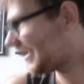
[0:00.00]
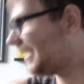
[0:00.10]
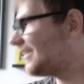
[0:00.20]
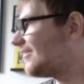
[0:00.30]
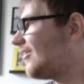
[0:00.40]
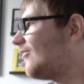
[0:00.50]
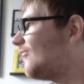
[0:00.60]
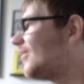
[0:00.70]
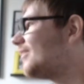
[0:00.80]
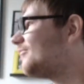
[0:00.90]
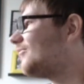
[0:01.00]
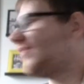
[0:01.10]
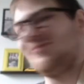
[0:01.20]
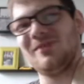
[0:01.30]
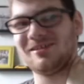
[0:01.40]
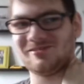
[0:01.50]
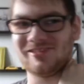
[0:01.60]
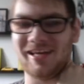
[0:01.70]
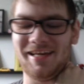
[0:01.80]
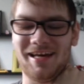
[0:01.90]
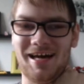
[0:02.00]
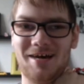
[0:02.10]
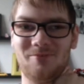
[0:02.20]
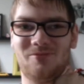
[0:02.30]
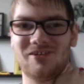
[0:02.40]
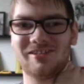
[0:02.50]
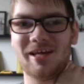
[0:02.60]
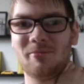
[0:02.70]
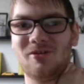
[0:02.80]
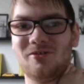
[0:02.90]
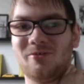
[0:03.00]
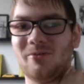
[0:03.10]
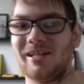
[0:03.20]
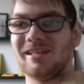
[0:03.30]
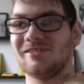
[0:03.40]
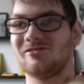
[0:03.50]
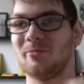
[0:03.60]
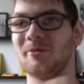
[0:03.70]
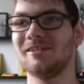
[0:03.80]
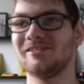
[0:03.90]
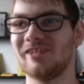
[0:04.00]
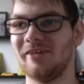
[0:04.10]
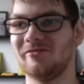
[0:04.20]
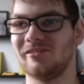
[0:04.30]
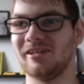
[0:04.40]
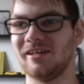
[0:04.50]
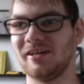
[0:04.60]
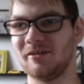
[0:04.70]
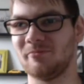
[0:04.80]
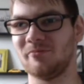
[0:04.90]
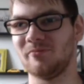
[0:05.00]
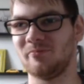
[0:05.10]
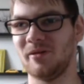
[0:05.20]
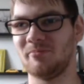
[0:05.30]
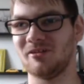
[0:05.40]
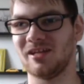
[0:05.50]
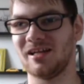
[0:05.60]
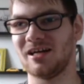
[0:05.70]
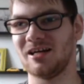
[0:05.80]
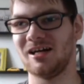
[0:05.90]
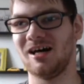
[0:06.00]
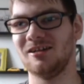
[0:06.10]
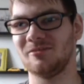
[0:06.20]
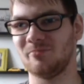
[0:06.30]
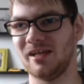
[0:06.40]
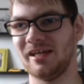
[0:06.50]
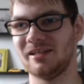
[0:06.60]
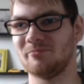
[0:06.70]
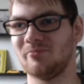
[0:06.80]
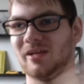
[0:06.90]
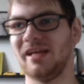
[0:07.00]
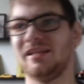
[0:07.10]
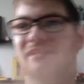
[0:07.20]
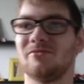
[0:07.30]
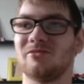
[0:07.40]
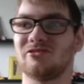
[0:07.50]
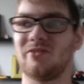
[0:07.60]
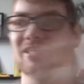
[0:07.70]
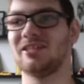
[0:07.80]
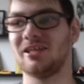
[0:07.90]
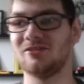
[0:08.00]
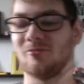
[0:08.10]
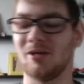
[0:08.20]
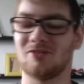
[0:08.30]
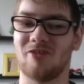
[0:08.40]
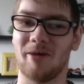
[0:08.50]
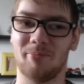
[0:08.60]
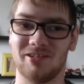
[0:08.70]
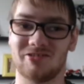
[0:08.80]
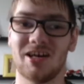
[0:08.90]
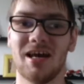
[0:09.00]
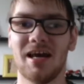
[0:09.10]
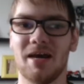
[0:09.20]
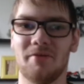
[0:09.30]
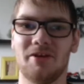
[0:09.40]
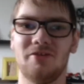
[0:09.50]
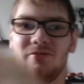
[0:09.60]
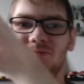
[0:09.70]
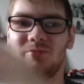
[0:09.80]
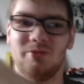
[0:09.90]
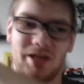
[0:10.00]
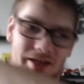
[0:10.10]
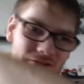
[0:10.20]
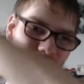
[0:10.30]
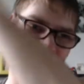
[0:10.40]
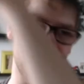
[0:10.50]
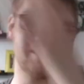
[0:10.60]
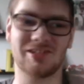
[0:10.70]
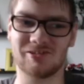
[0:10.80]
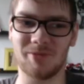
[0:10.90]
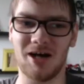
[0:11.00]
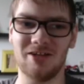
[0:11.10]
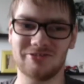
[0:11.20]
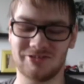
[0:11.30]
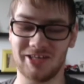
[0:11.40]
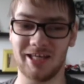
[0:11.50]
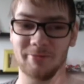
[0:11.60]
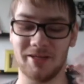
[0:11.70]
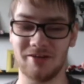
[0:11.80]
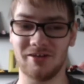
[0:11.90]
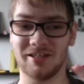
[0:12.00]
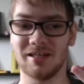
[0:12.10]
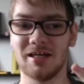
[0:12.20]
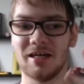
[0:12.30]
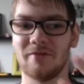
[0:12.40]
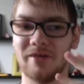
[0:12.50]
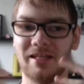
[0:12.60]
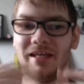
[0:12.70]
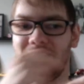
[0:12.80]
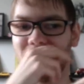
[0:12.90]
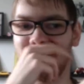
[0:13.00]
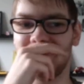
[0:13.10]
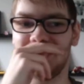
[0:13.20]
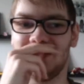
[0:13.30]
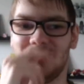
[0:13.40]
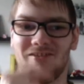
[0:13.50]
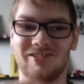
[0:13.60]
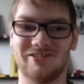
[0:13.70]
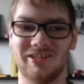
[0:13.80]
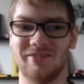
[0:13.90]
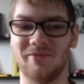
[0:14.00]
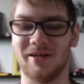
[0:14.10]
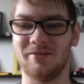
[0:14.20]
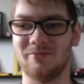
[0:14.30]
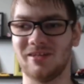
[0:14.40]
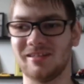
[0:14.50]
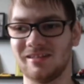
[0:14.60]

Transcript: I don't know what, what, what to say. Um, for example, when the Superman saves the people that are on the plane, the plane that was crashing into Metropolis, and when you... It's a small scene, but you can really, really notice it where, where,